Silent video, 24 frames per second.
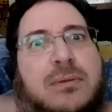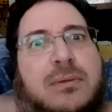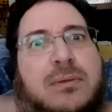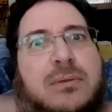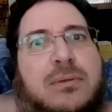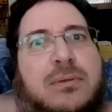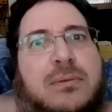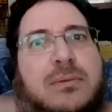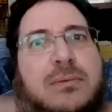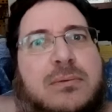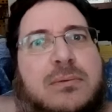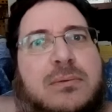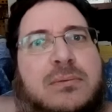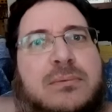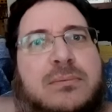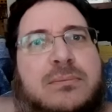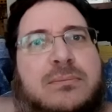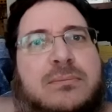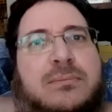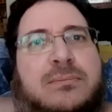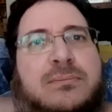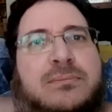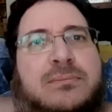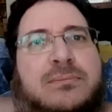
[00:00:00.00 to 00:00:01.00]

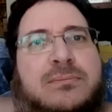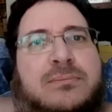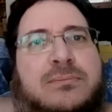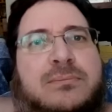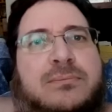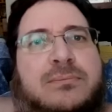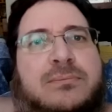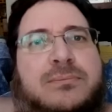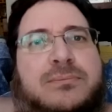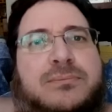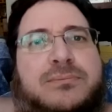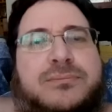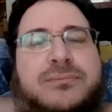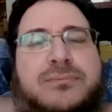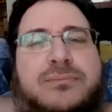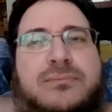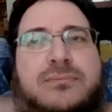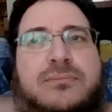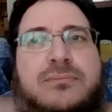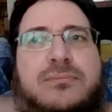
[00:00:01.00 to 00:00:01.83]
(silence)